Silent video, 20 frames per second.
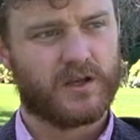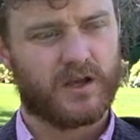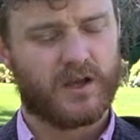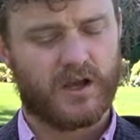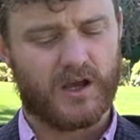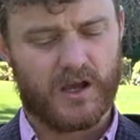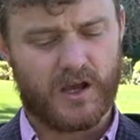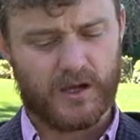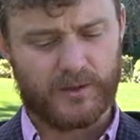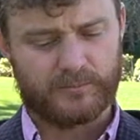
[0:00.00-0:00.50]

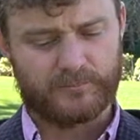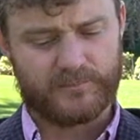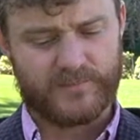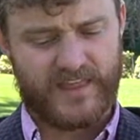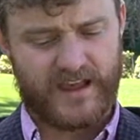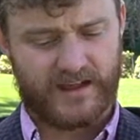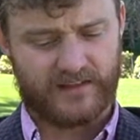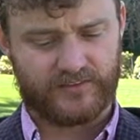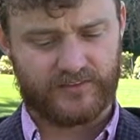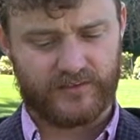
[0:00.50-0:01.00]

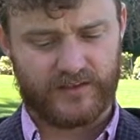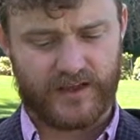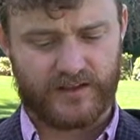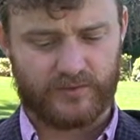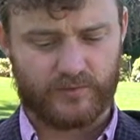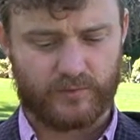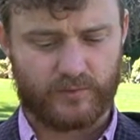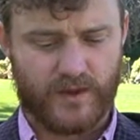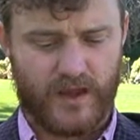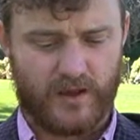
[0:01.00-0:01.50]

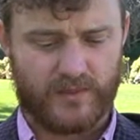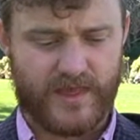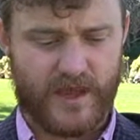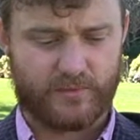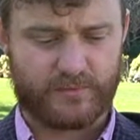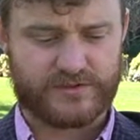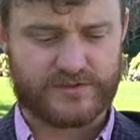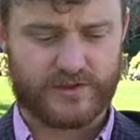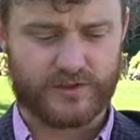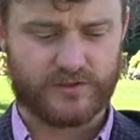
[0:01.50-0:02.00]
That's how
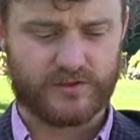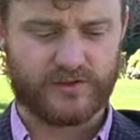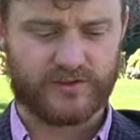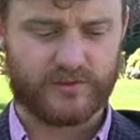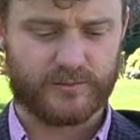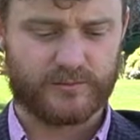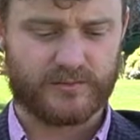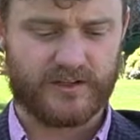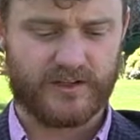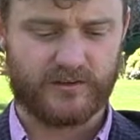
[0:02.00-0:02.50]
that
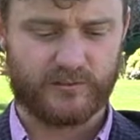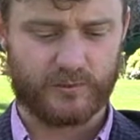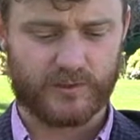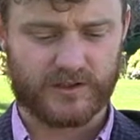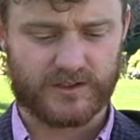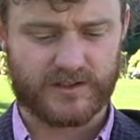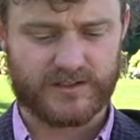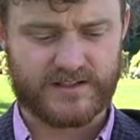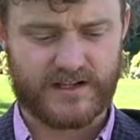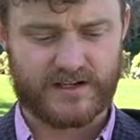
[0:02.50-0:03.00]
paternalism is
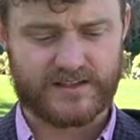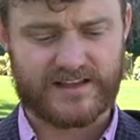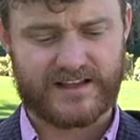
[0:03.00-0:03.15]
working there.